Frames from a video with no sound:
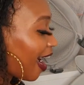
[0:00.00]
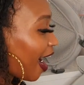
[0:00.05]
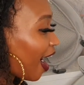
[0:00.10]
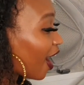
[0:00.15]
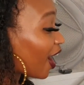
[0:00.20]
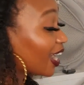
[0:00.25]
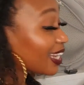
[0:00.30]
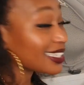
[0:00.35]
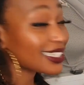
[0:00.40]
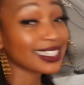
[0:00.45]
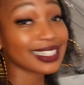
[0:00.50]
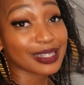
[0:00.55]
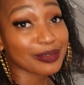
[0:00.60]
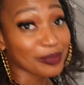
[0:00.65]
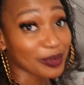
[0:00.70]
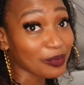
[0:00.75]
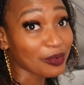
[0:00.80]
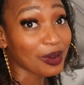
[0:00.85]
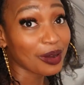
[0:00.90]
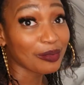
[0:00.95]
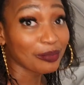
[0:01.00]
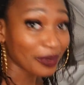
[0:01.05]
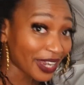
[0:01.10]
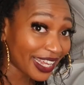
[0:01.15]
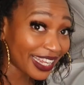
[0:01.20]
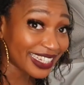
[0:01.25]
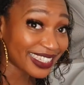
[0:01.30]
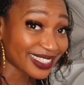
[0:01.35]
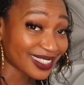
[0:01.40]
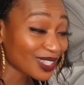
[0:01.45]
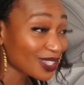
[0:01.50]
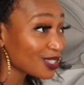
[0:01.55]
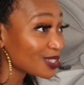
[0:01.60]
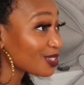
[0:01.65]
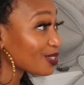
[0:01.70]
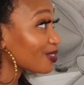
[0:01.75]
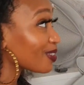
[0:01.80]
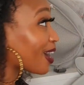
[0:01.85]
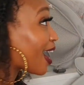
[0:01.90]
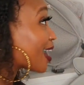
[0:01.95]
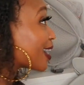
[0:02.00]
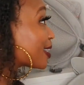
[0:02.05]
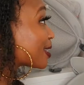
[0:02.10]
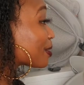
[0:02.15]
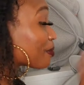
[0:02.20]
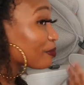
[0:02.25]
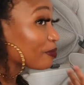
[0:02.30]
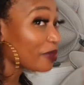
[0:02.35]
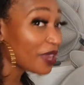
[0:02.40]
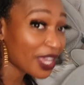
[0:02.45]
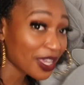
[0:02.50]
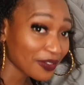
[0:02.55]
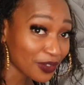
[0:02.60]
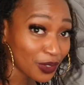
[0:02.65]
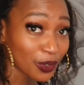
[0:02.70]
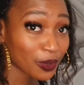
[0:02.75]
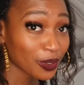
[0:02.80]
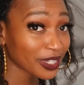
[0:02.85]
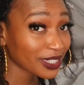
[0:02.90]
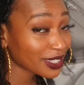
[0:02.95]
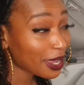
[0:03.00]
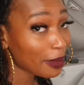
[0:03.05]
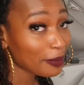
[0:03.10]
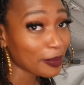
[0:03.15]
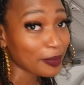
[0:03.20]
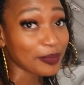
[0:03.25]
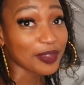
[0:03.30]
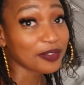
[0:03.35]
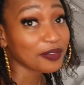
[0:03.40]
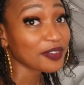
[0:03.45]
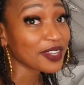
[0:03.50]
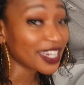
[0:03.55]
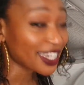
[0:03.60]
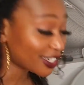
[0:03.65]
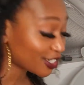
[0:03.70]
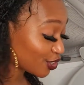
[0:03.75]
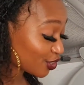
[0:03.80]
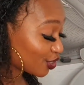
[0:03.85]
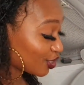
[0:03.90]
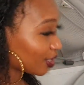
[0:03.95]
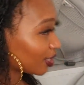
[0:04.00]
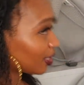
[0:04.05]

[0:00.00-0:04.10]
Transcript: I need him in one place so that I can bathe you quick time and be finished.